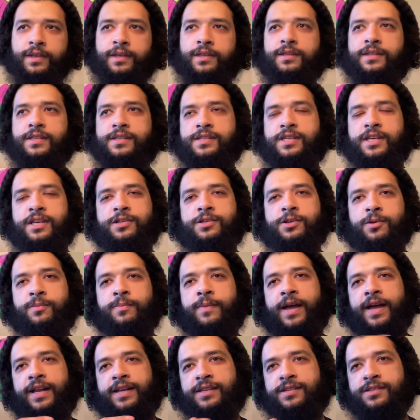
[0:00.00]
These ketone
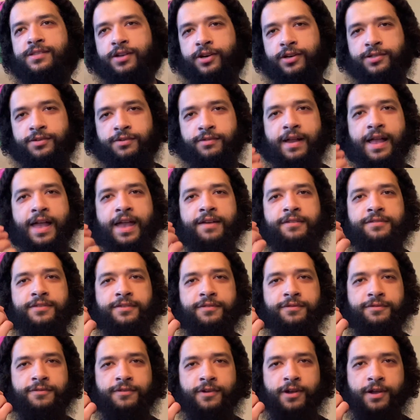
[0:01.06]
bodies are
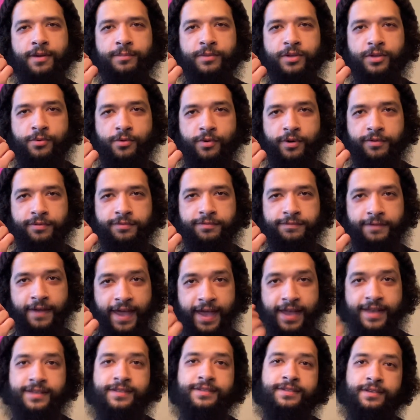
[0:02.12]
derived from your
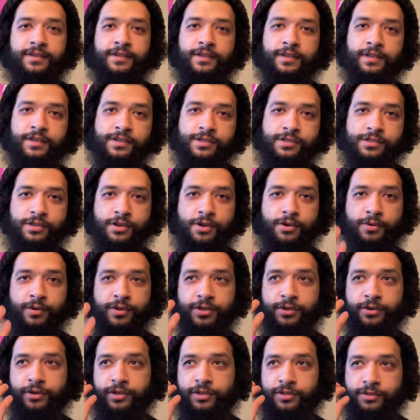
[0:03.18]
fat, so
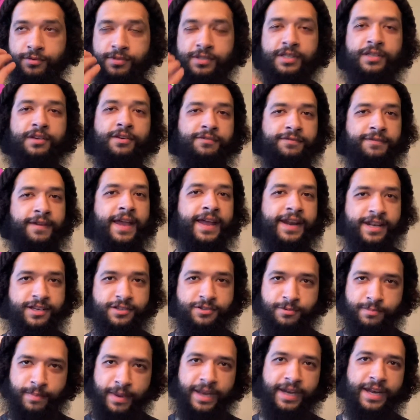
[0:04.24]
you're using your fat as
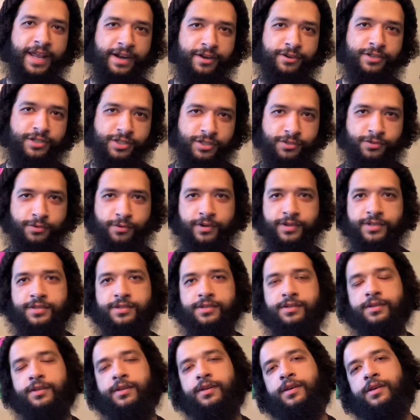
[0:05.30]
your main energy
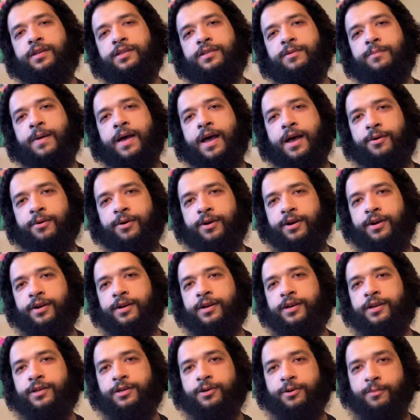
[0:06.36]
source to power
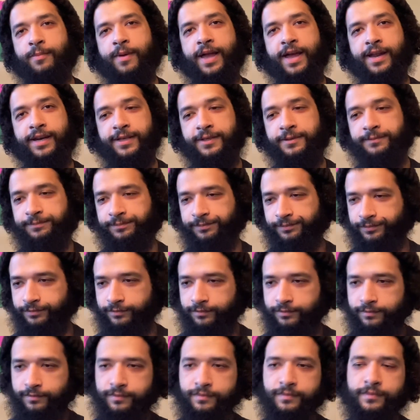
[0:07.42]
your body.
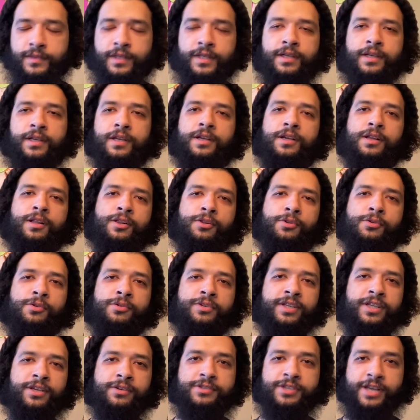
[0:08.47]

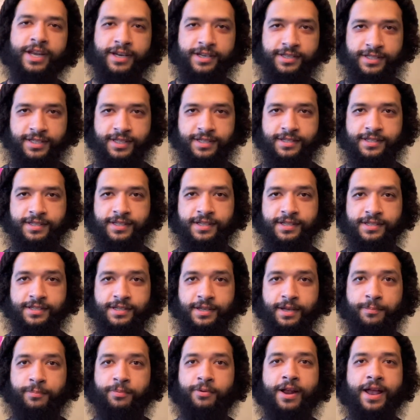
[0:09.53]
Gluconeogenesis is
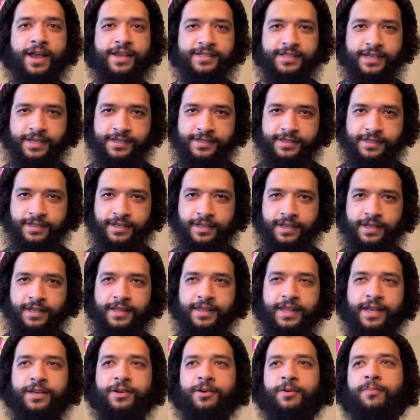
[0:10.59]
a process
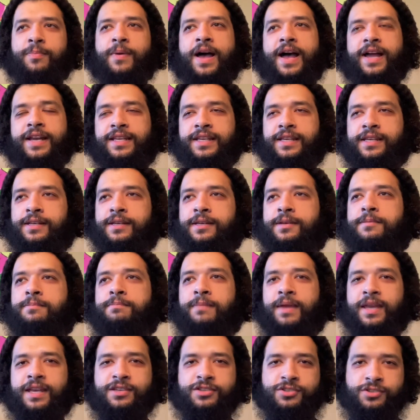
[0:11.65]
that your body
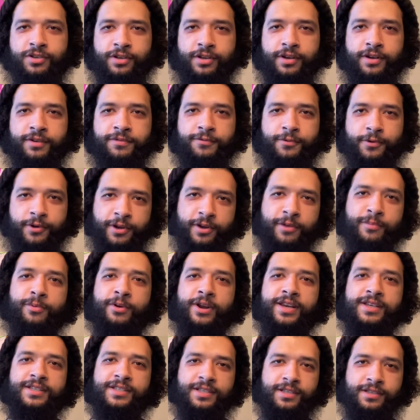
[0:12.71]
makes sugar for your
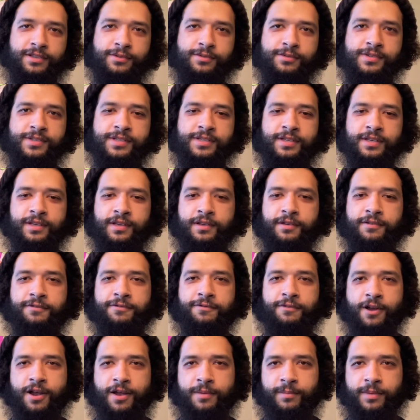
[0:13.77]
brain to use
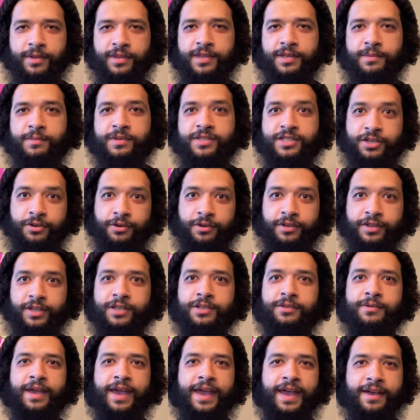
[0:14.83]
from the material that
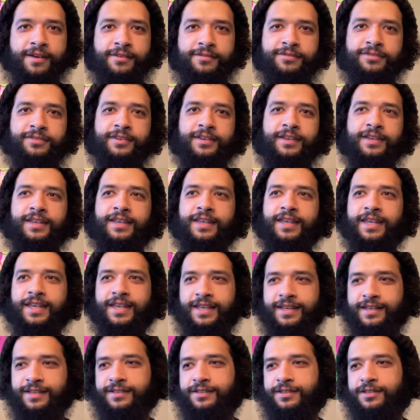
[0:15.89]
you have
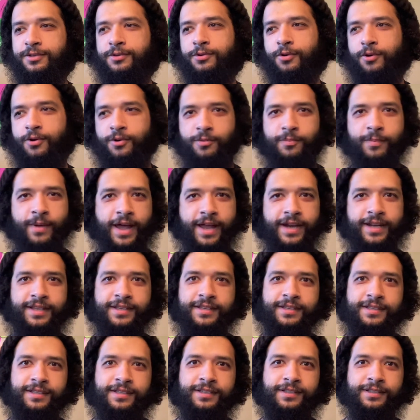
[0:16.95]
in your own body.
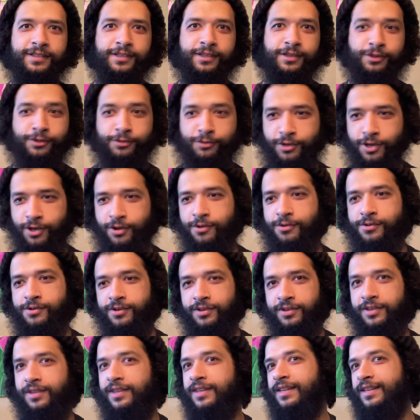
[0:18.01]

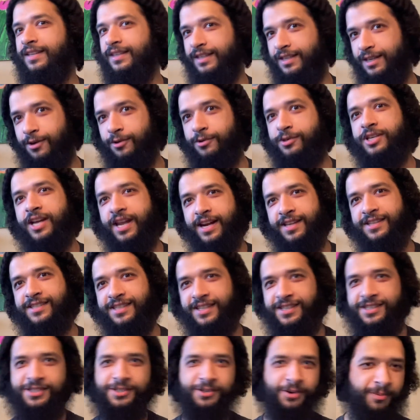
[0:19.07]

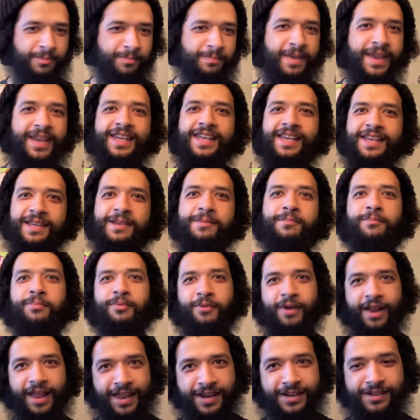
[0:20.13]
Gluconeogenesis. You're making
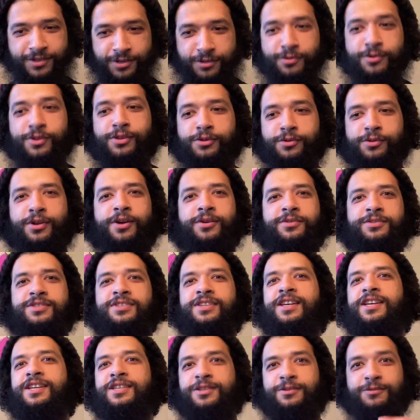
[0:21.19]
brand new
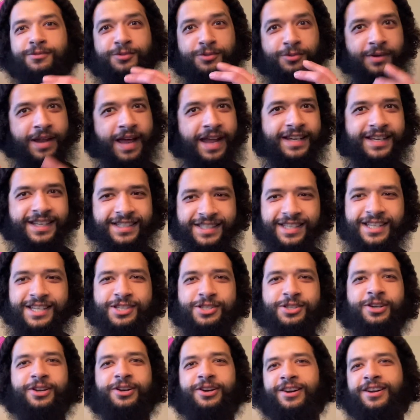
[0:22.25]
glucose. You do not need to eat
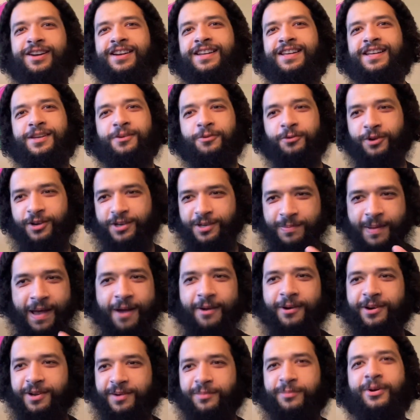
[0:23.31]
sugar in order to
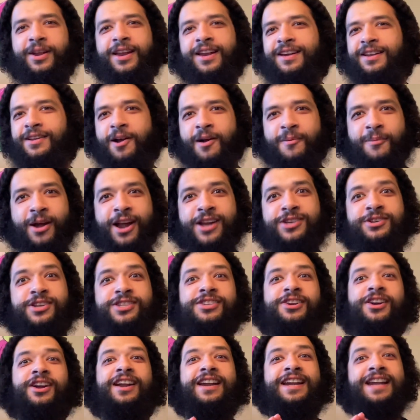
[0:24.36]
power your brain.
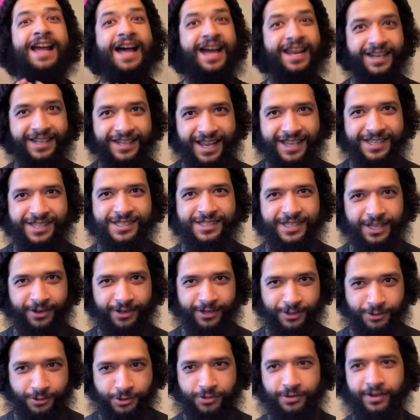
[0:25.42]
Carbohydrates are not a
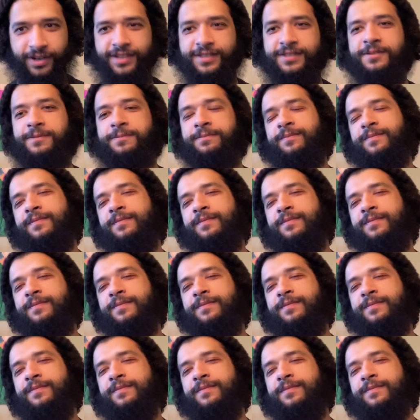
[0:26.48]
necessary nutrient.